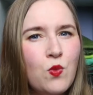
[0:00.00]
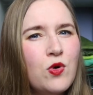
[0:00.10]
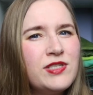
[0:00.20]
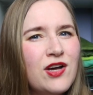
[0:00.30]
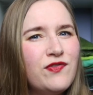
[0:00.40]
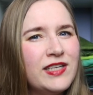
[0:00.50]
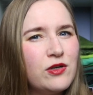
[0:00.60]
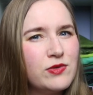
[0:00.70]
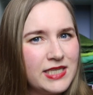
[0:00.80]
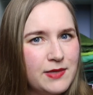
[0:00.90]
We'll delve a
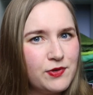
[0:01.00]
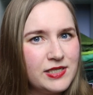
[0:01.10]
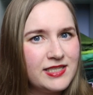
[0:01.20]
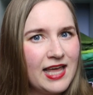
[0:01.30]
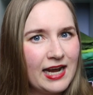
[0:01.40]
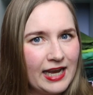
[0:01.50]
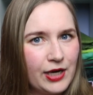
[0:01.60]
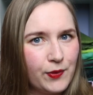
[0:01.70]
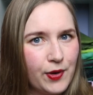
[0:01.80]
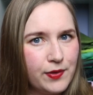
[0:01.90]
little deeper into that
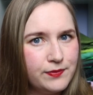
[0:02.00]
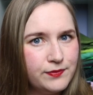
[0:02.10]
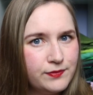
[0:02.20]
later on.